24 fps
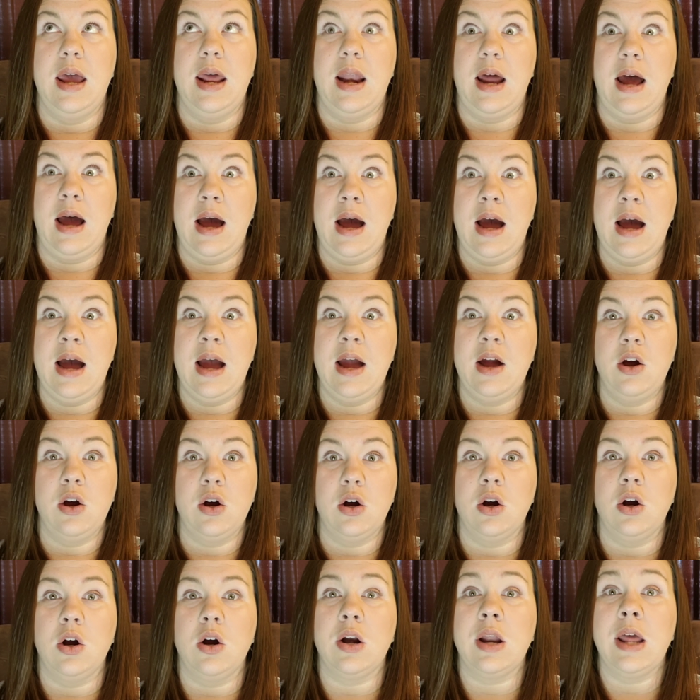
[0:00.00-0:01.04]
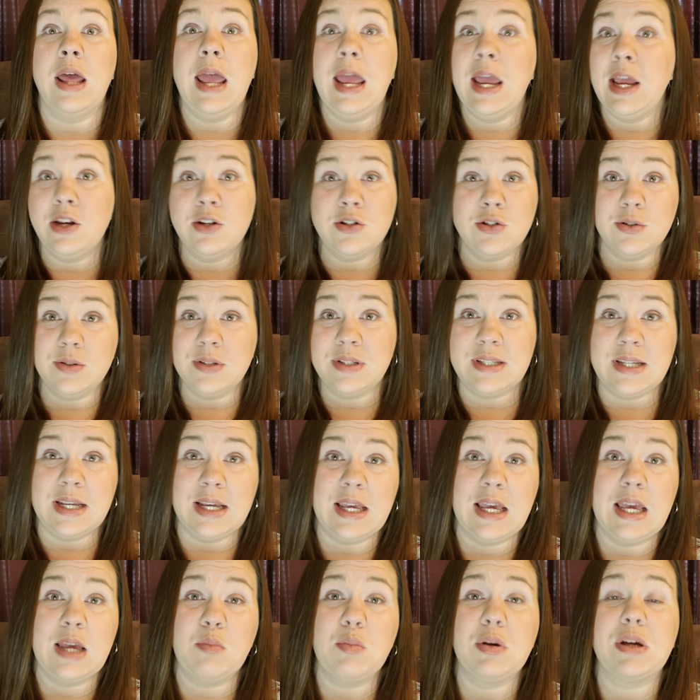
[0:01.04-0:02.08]
And I heard angels
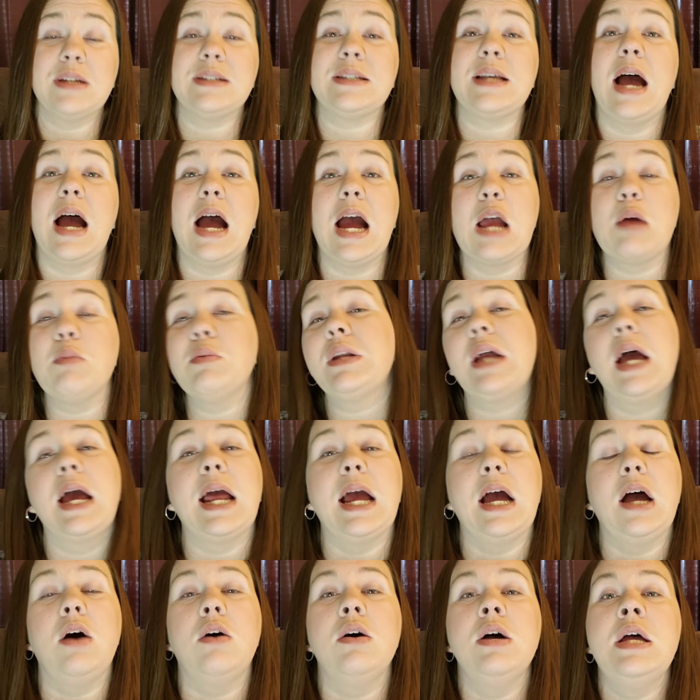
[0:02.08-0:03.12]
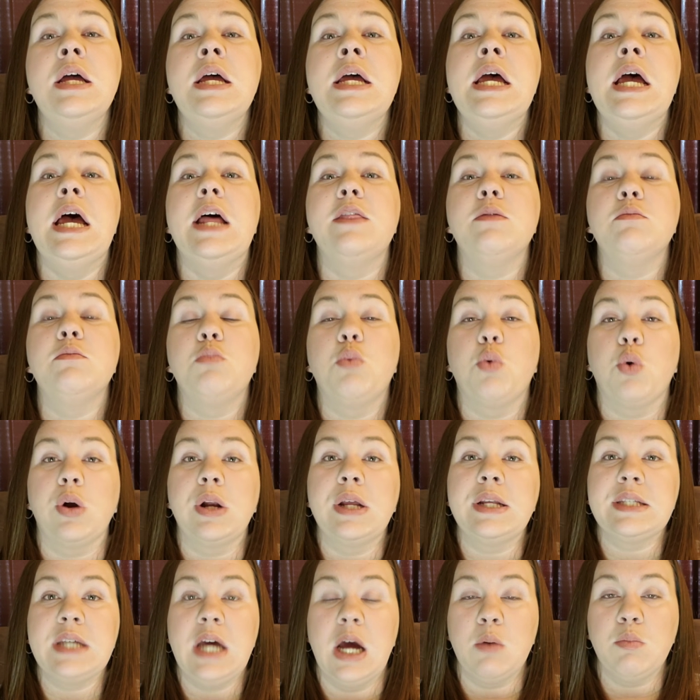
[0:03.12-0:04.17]
singing because I am a night owl, and the
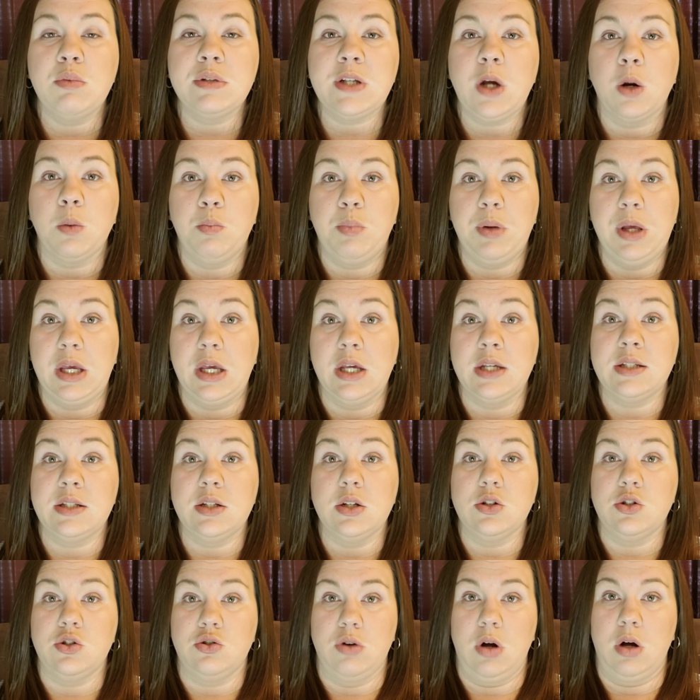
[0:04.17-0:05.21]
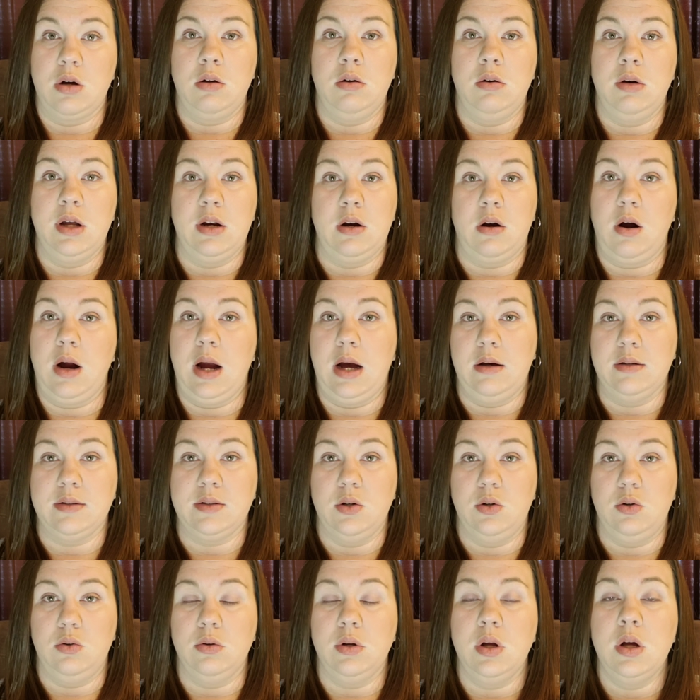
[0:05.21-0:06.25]
morning time was our biggest struggle in our
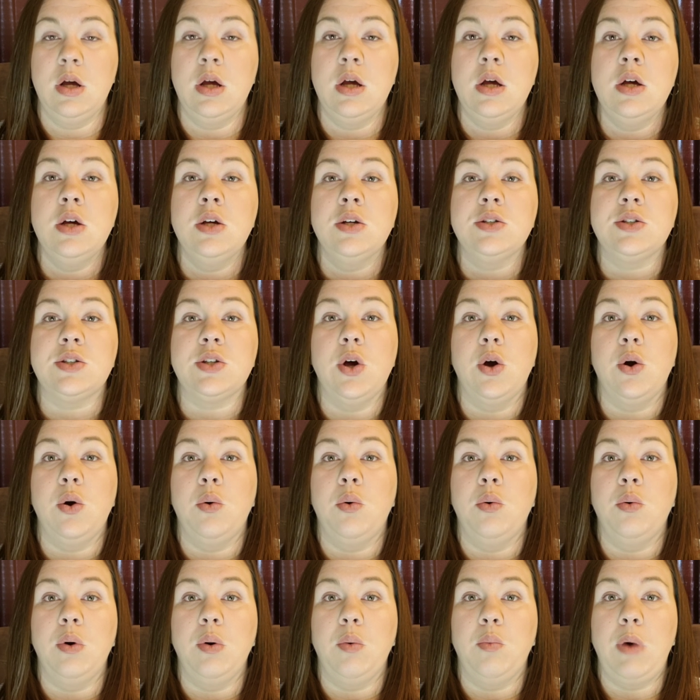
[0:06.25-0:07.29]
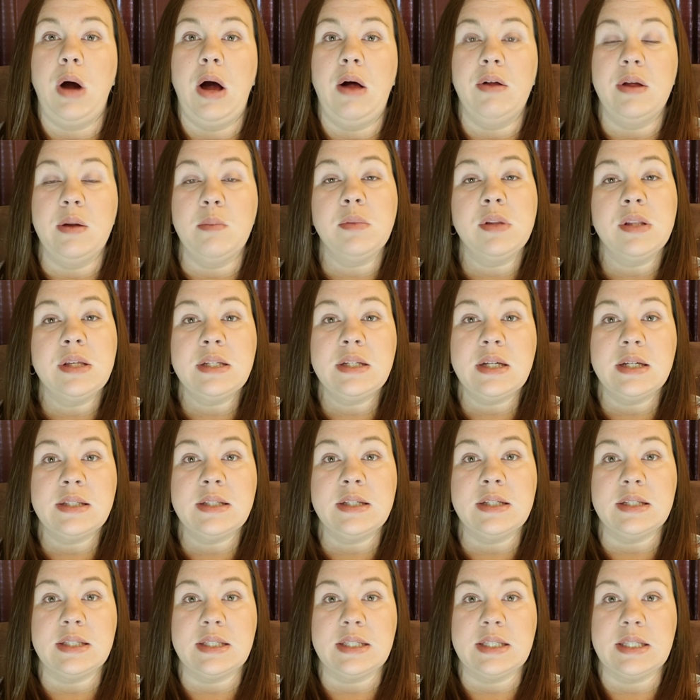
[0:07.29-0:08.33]
household. So while Emily
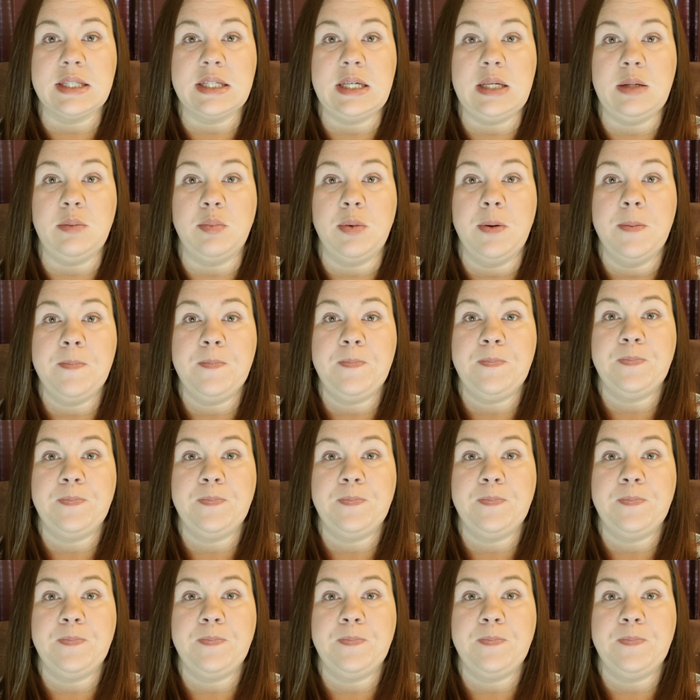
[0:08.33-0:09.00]
doesn't sleep